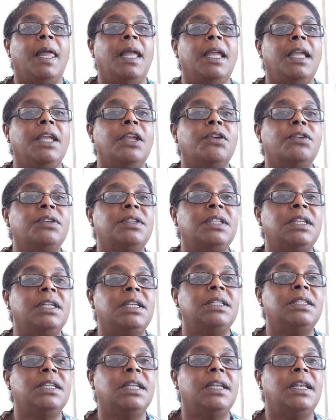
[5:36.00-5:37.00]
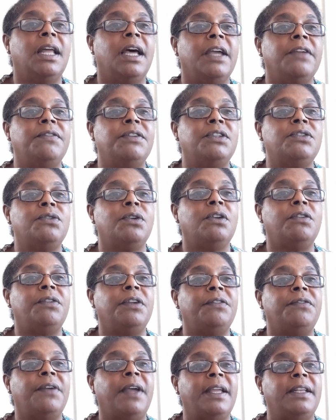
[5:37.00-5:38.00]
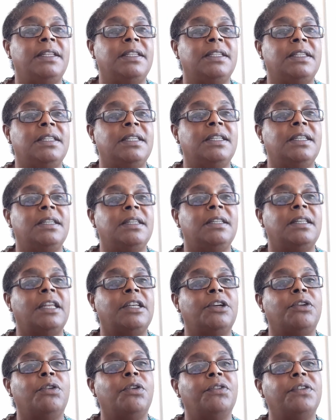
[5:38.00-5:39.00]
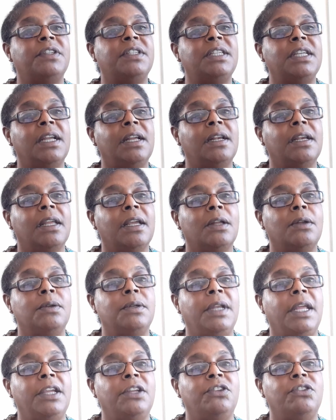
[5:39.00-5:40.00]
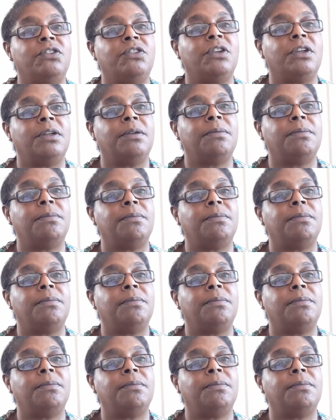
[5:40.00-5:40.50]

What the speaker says: he considers that life is full of events that are of a cyclical nature,